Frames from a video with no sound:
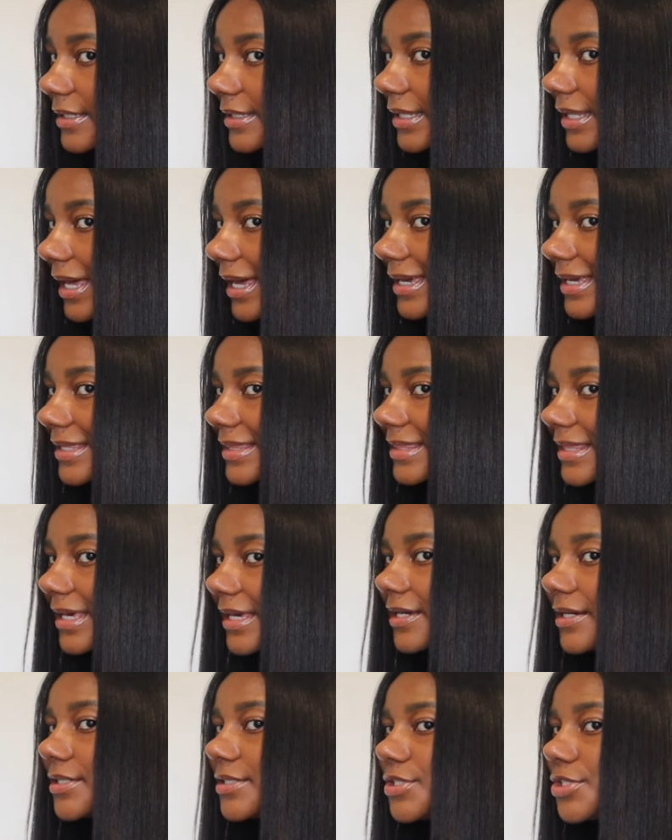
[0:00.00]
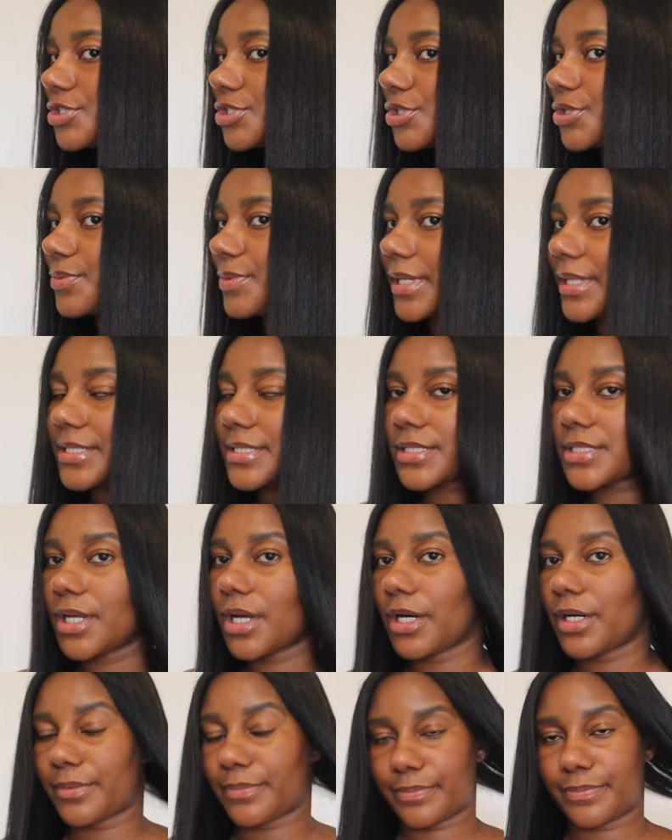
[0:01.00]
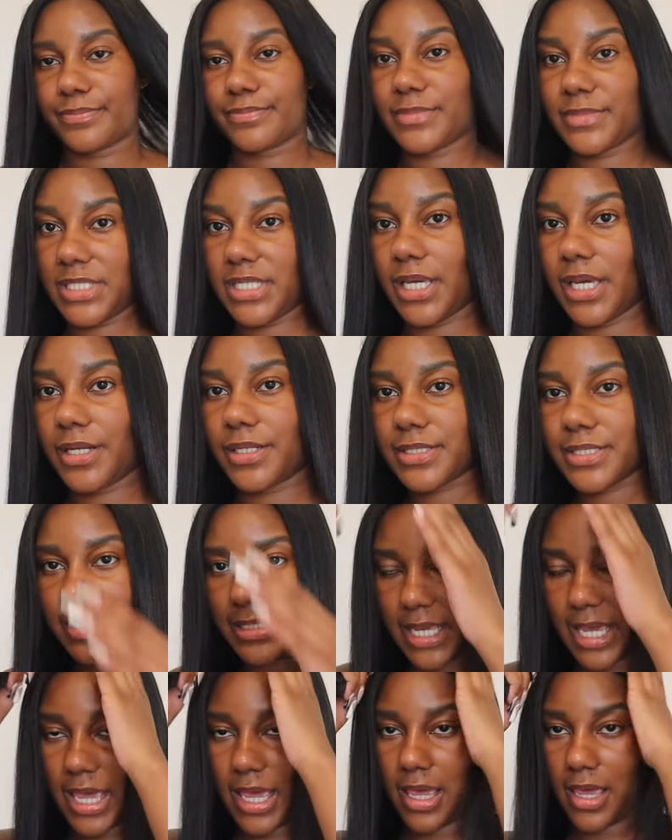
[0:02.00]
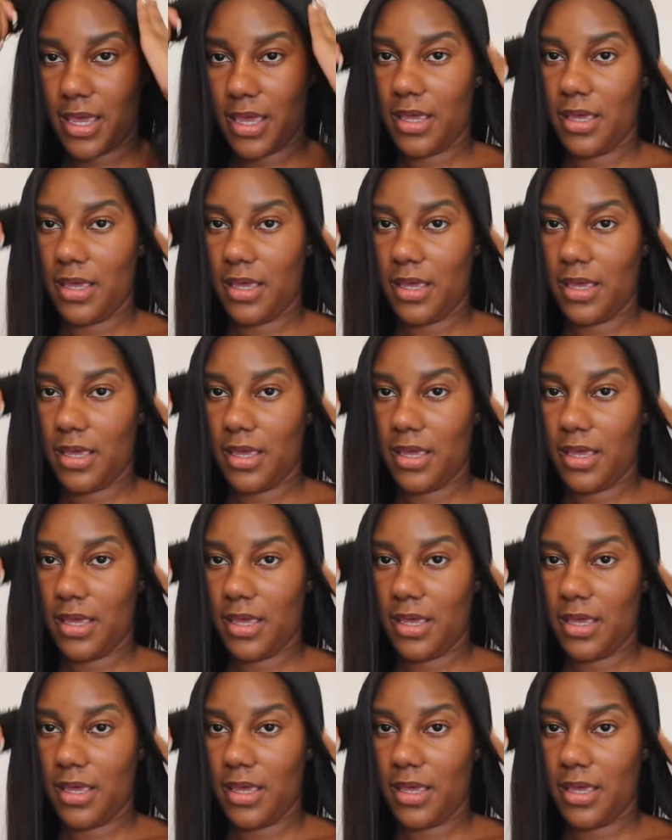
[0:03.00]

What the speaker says: Like, they could do with some TLC.